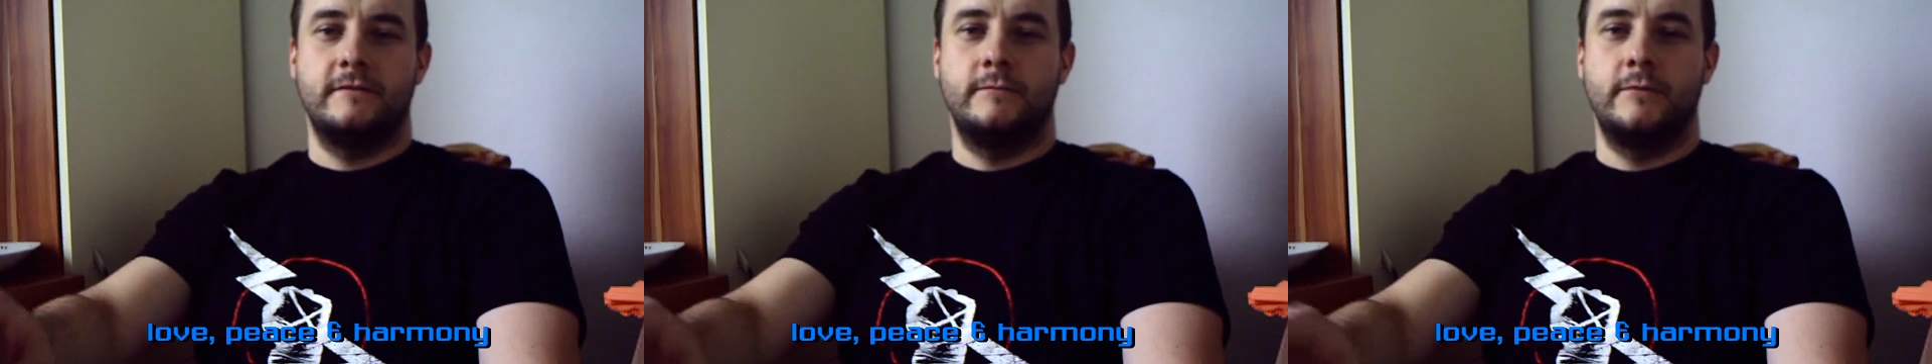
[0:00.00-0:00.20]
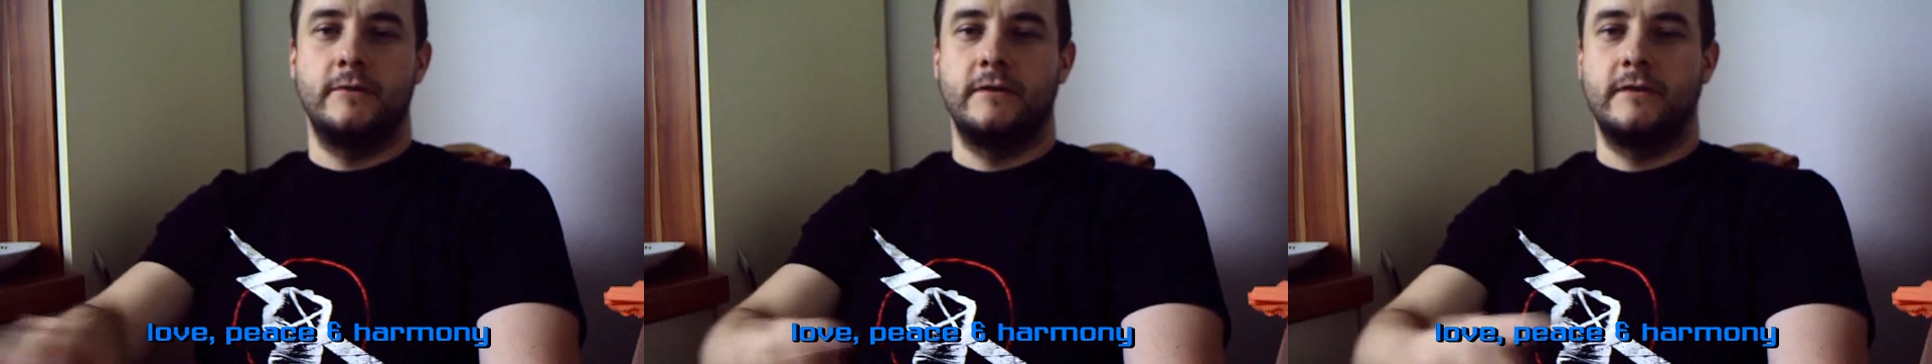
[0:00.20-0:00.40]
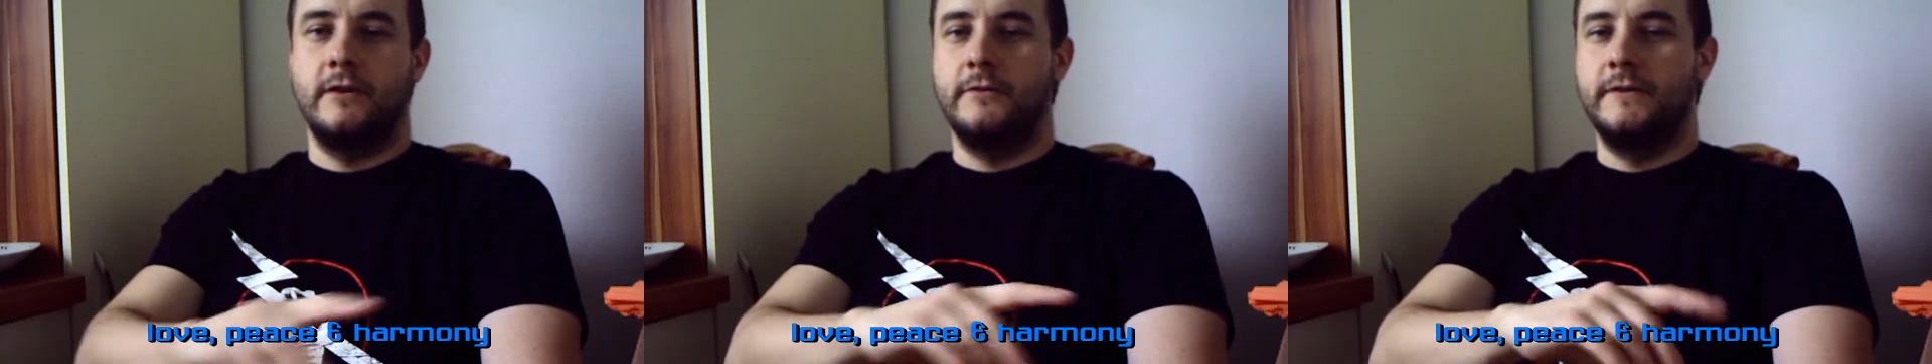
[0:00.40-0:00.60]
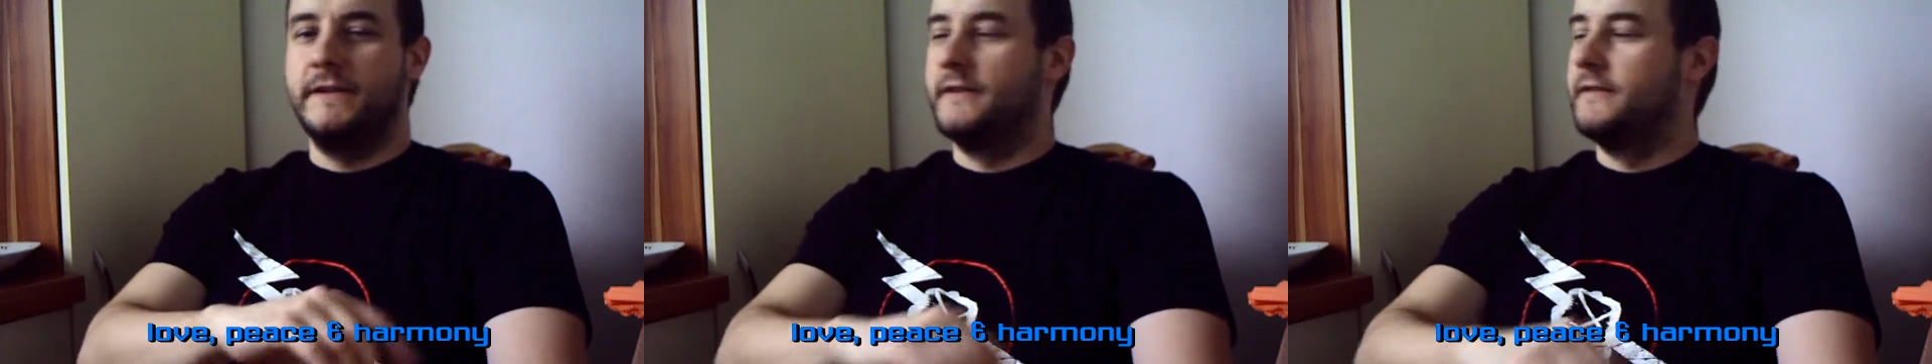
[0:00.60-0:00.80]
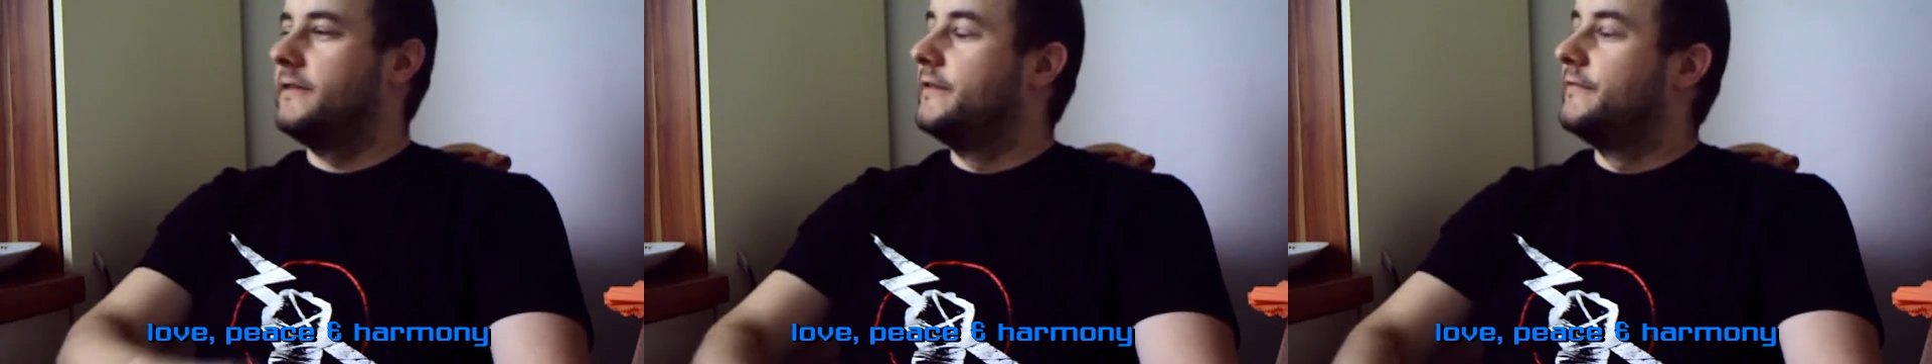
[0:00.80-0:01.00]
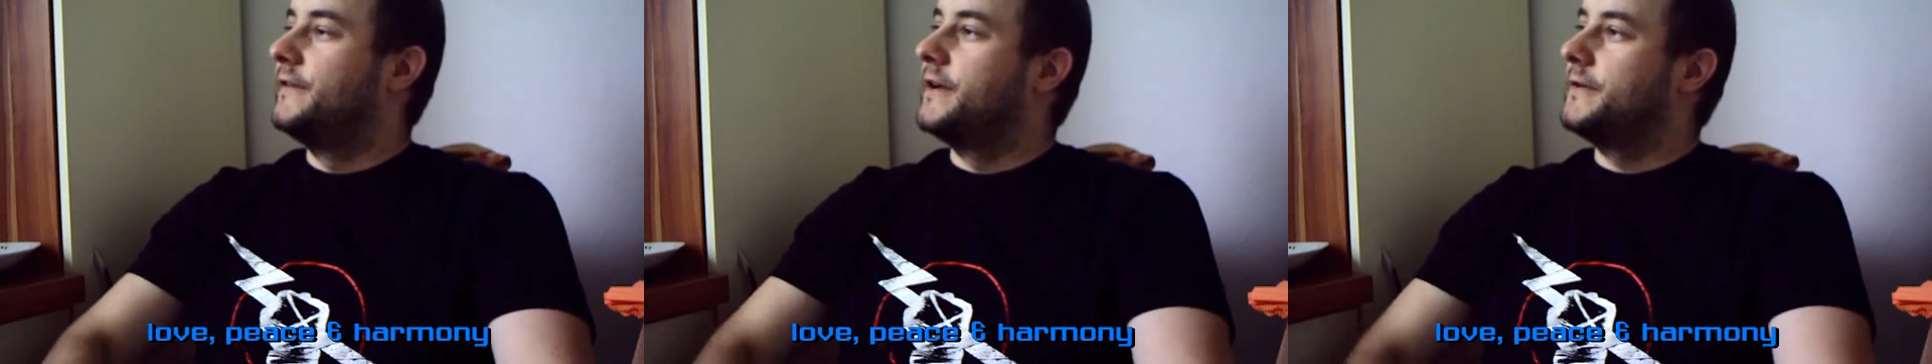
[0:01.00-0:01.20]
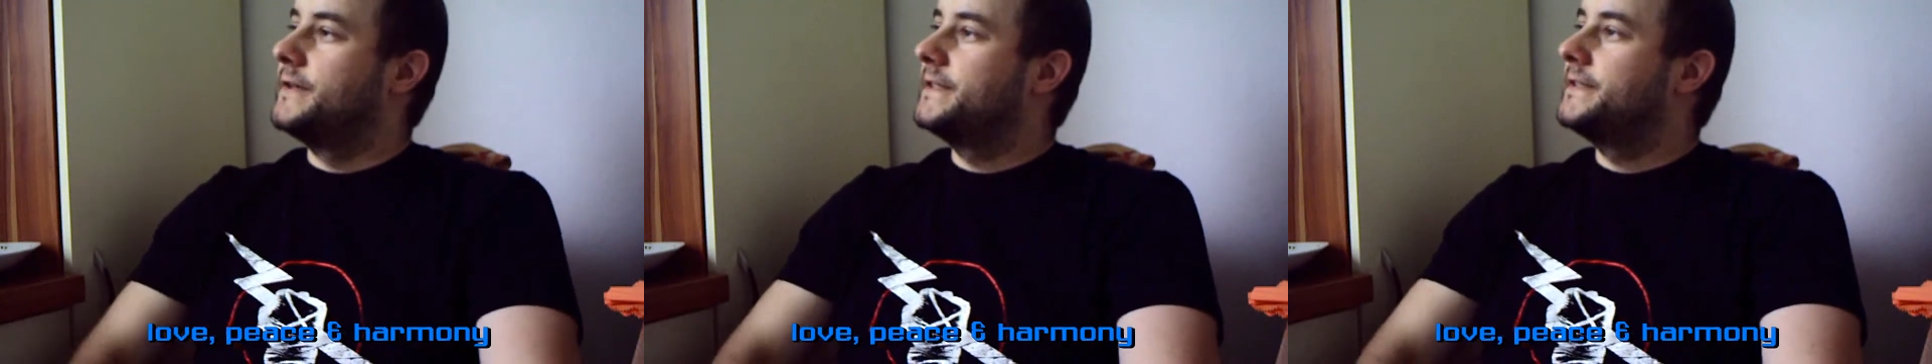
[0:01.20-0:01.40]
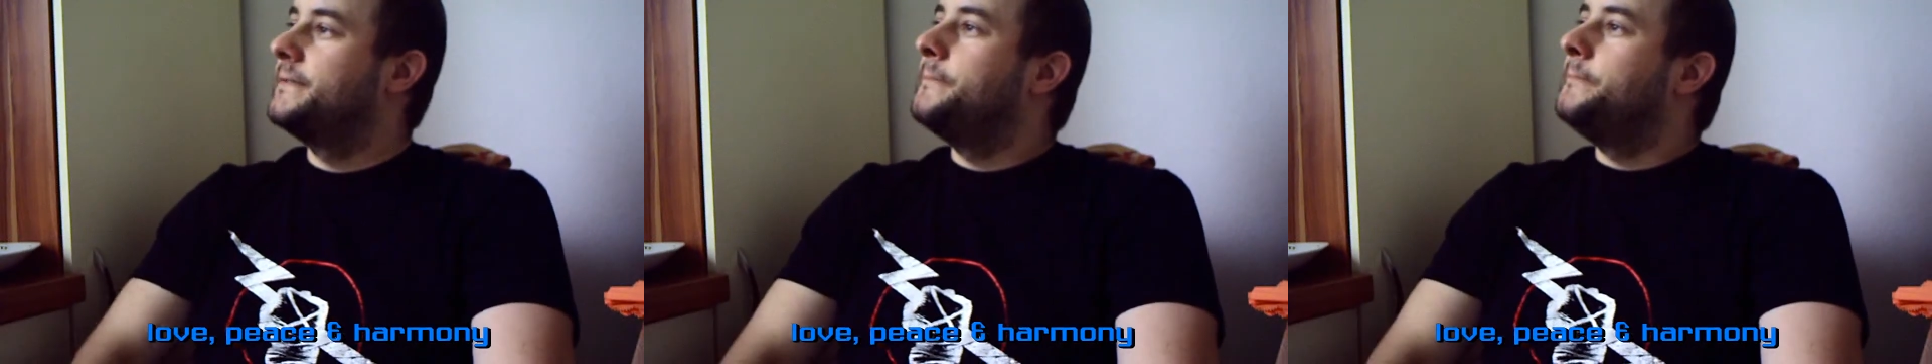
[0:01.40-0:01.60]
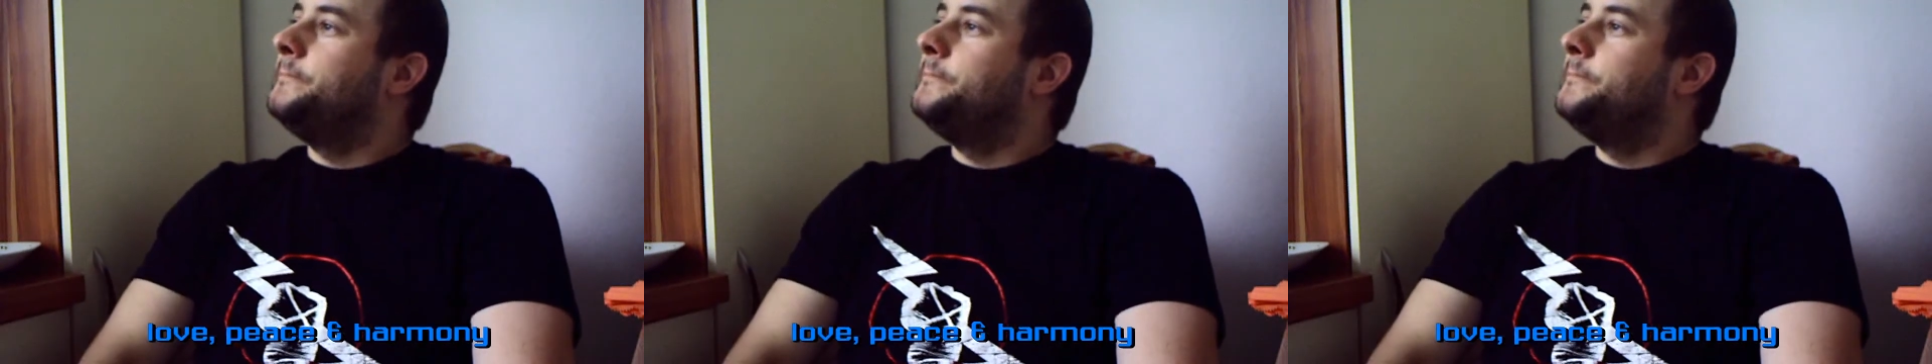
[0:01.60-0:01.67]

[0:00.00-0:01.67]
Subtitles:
put it down here, if there is.